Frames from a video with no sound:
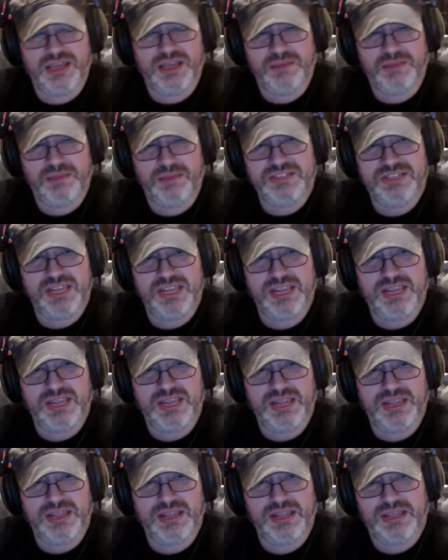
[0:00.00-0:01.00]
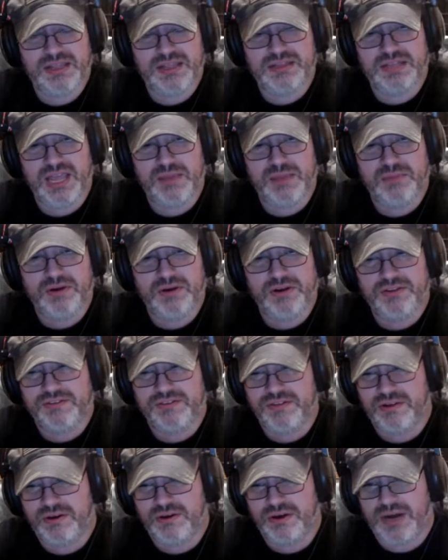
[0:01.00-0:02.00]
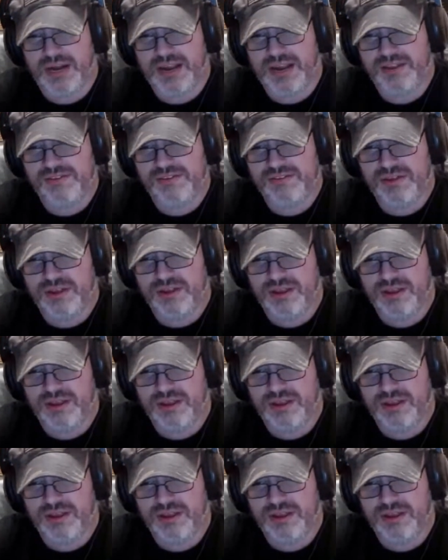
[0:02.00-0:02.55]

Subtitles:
basically glamours, or I guess